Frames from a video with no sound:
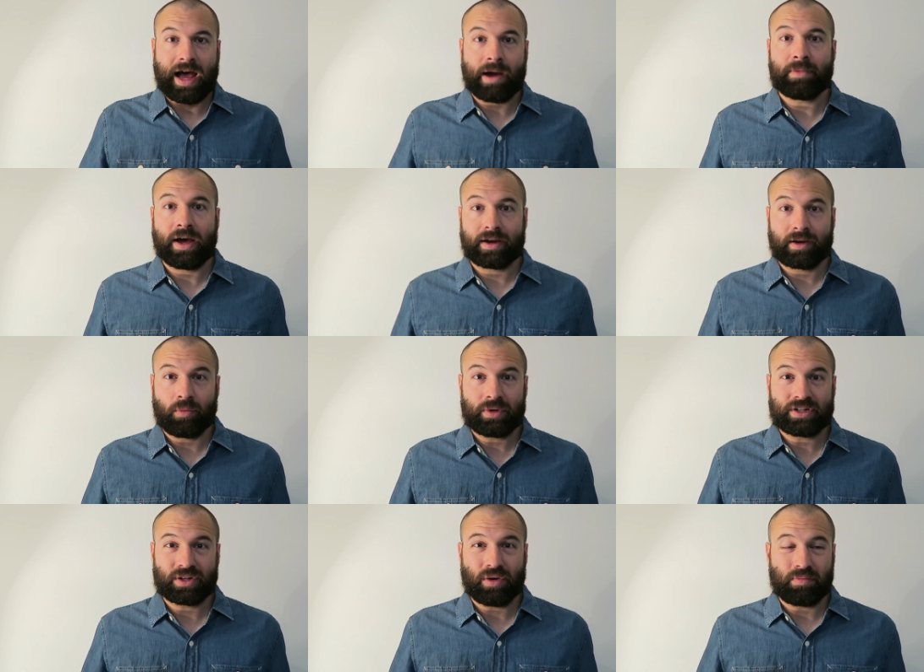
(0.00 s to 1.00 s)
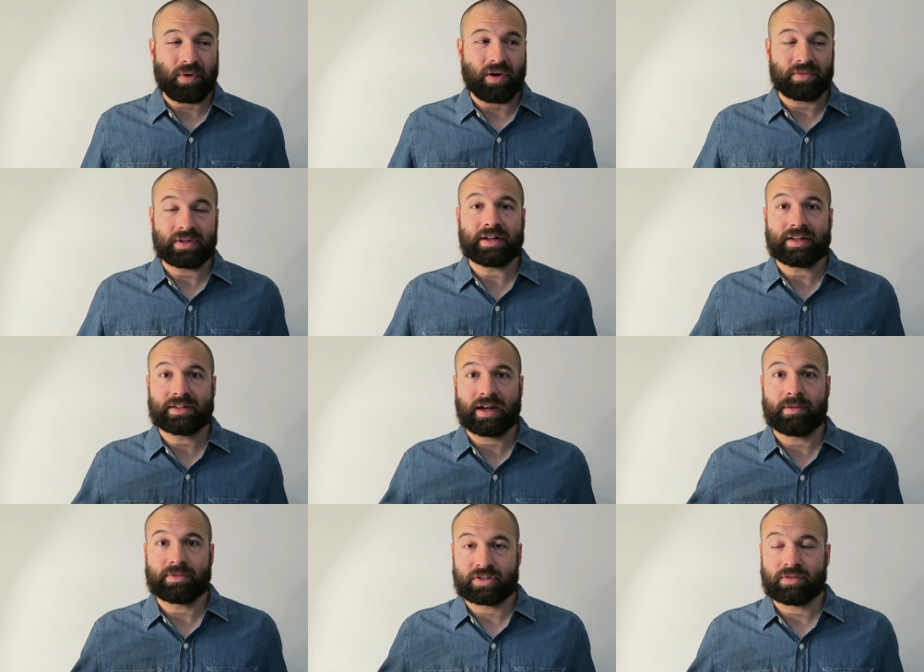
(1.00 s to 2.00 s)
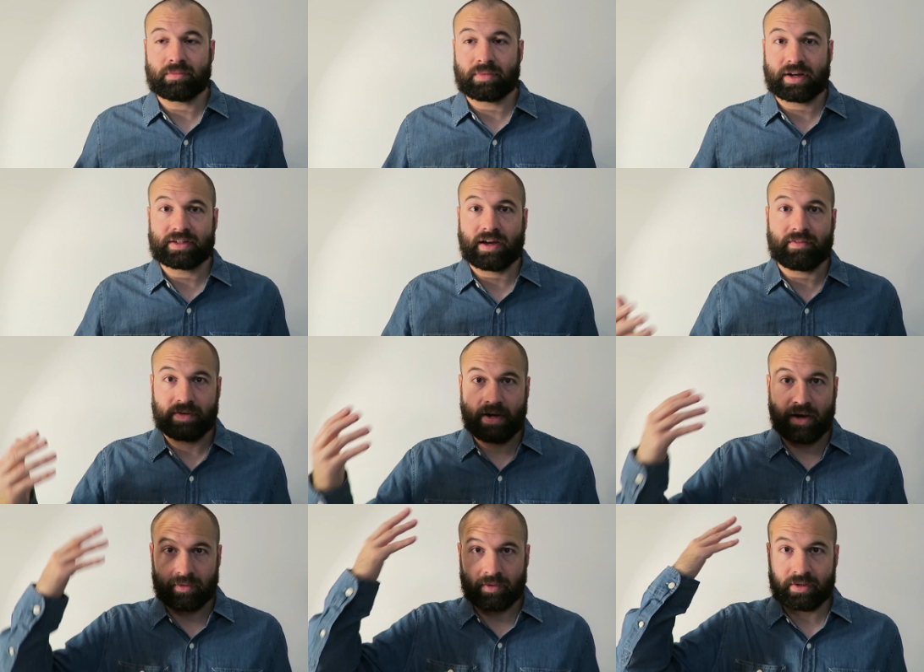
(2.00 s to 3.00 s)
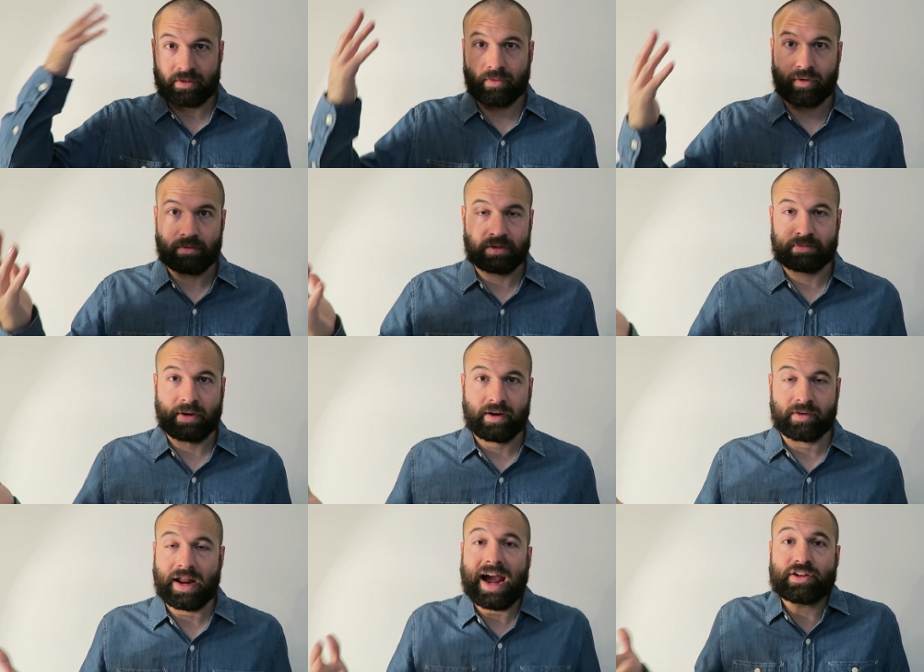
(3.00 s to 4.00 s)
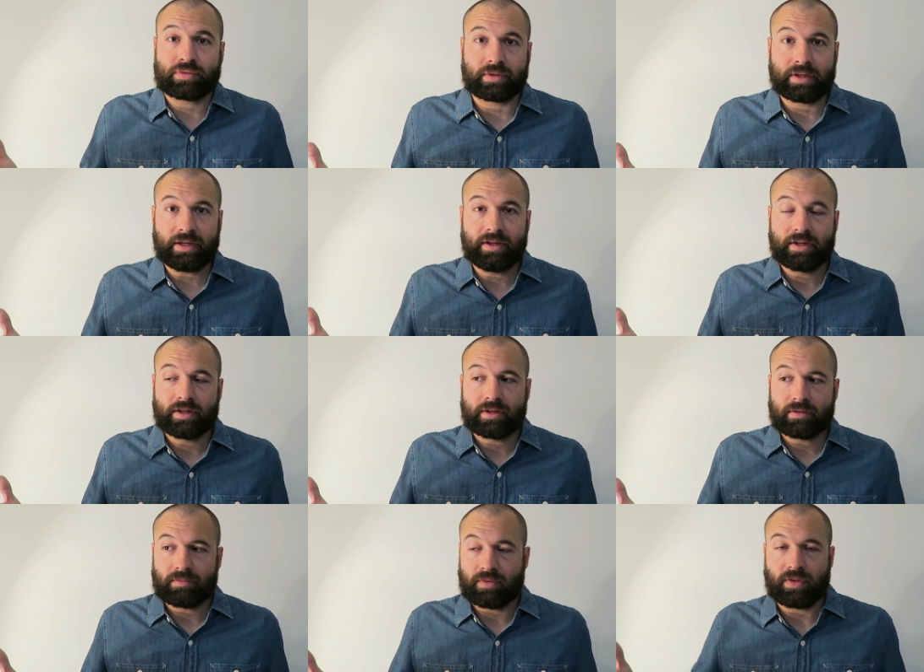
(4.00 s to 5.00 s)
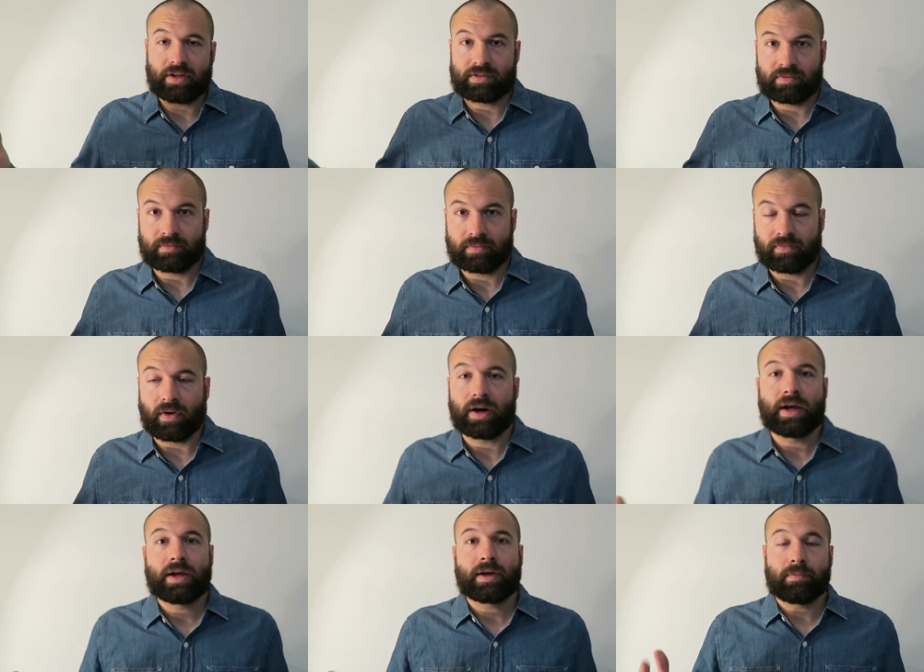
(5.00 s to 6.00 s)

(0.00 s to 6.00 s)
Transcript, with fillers: I'm not going to go bald anytime soon because I've held on to most of my hair naturally this far.